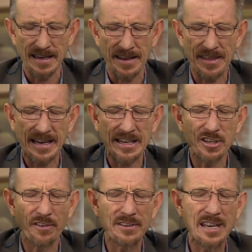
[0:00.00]
And they can
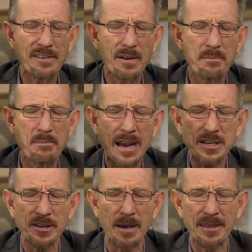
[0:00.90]
never
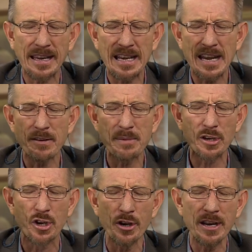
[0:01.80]
measure up. They can never be
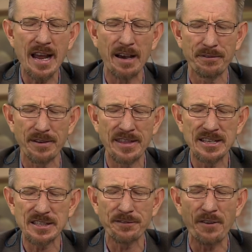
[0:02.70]
good enough. And they
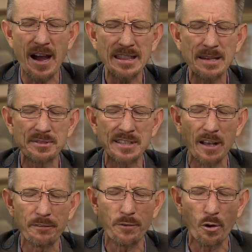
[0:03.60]
just find
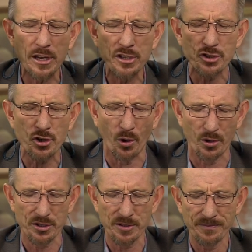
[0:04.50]
themselves falling
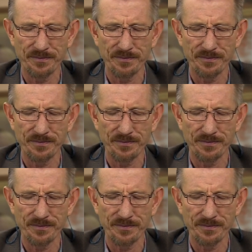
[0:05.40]
short.